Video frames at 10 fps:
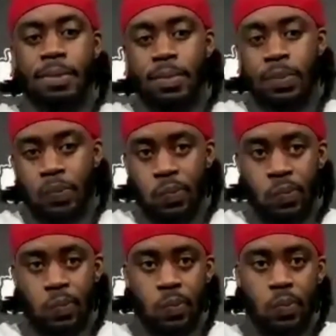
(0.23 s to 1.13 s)
All right, guys, we'll
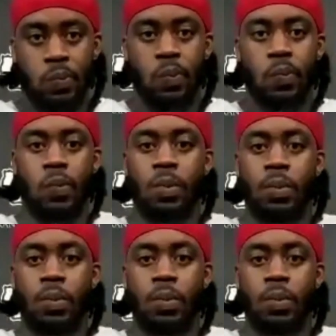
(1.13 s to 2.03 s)
start first with Adam
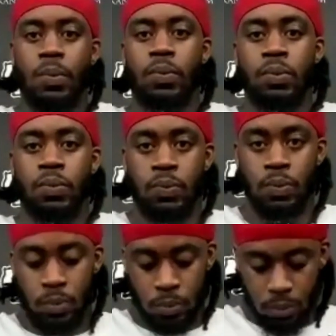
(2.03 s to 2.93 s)
Teicher.
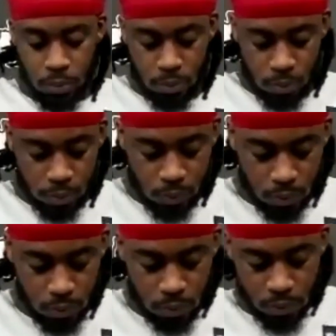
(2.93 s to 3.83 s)
Go ahead,
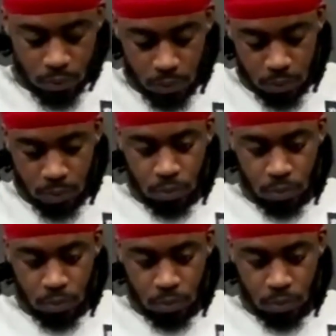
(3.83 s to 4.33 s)
Adam.